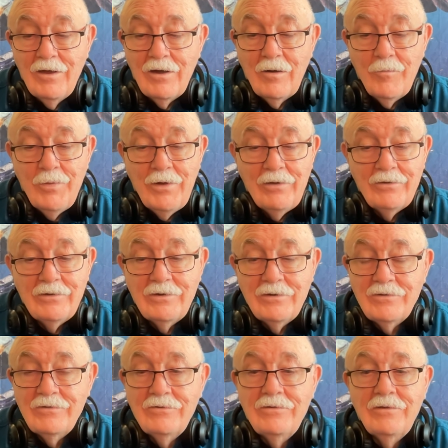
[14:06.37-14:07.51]
our
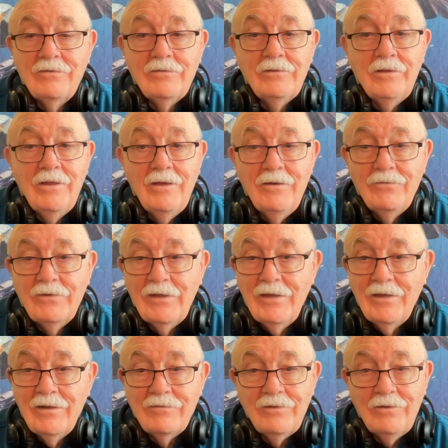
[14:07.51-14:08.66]
politicians just love to
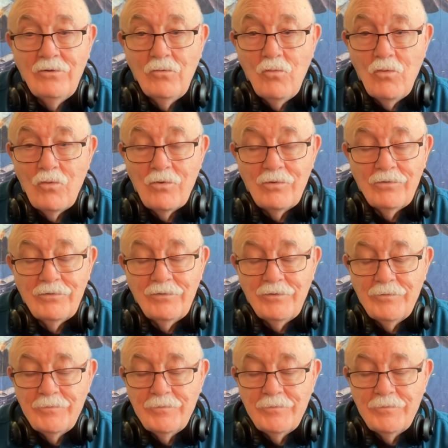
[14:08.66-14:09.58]
get us into wars,